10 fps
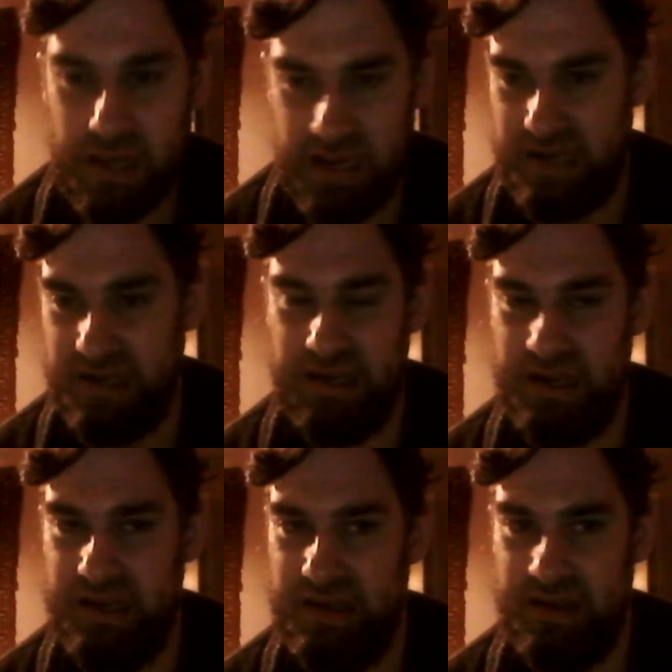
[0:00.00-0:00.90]

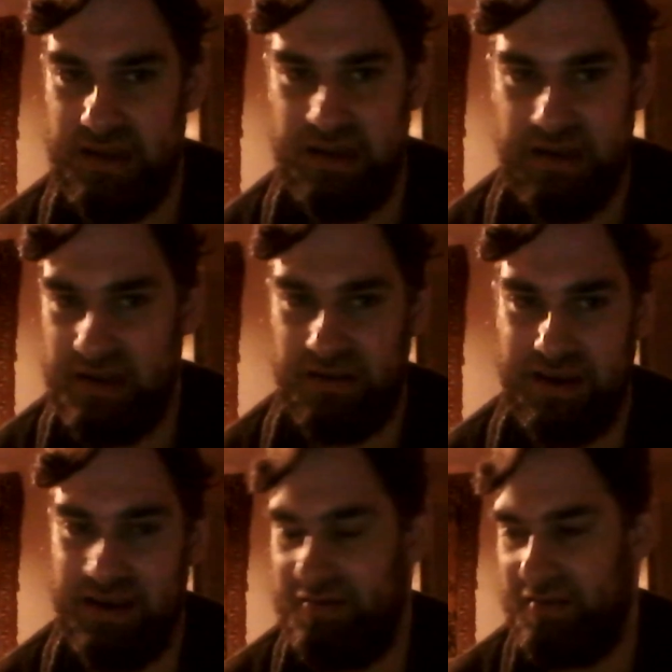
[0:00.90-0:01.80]
in the
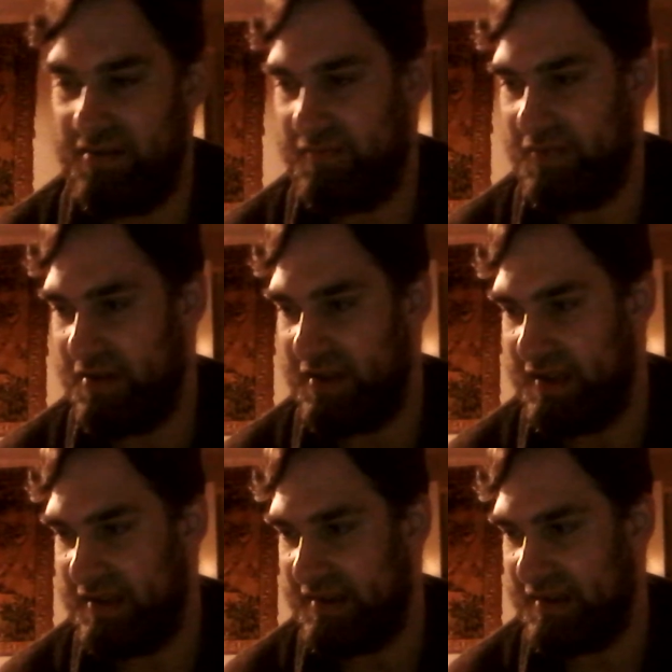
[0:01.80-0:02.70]
grounds of
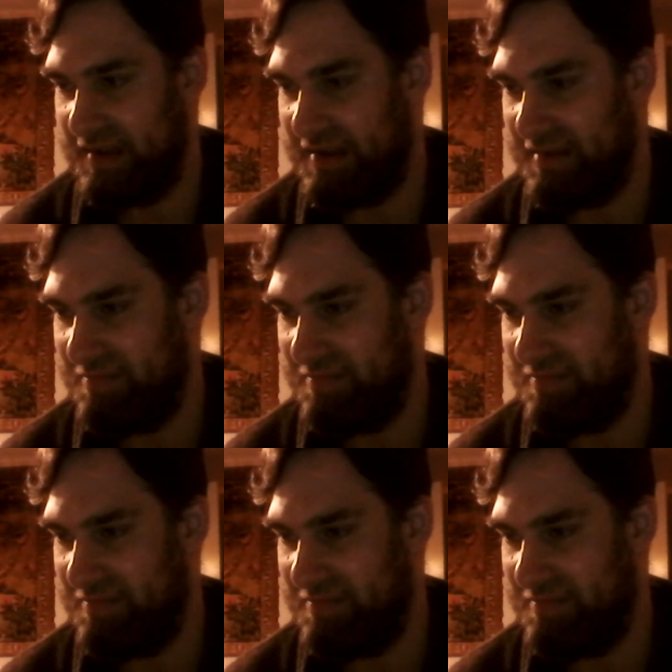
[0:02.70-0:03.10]
like this